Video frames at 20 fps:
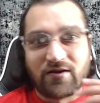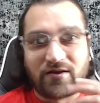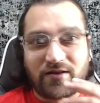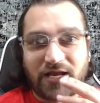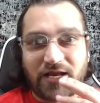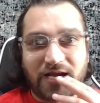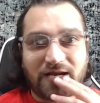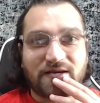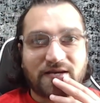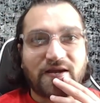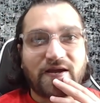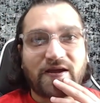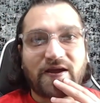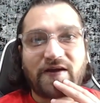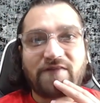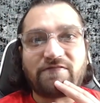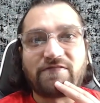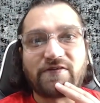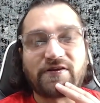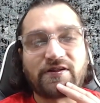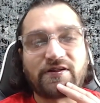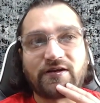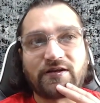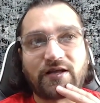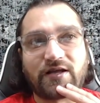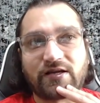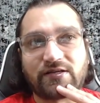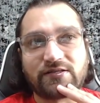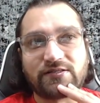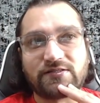They can take everything
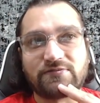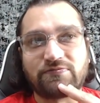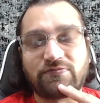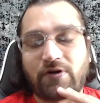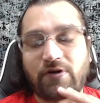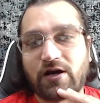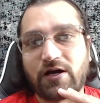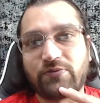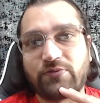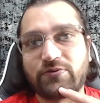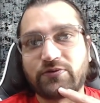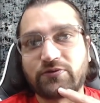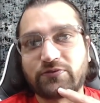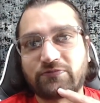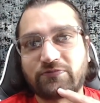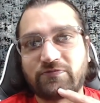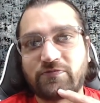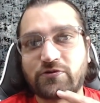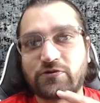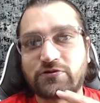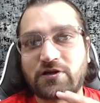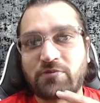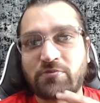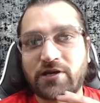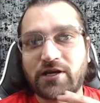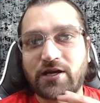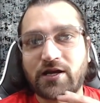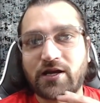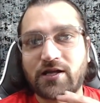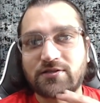that is viable for
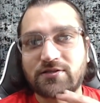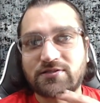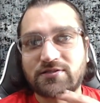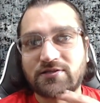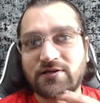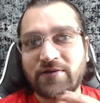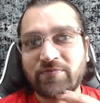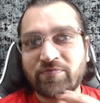somebody else.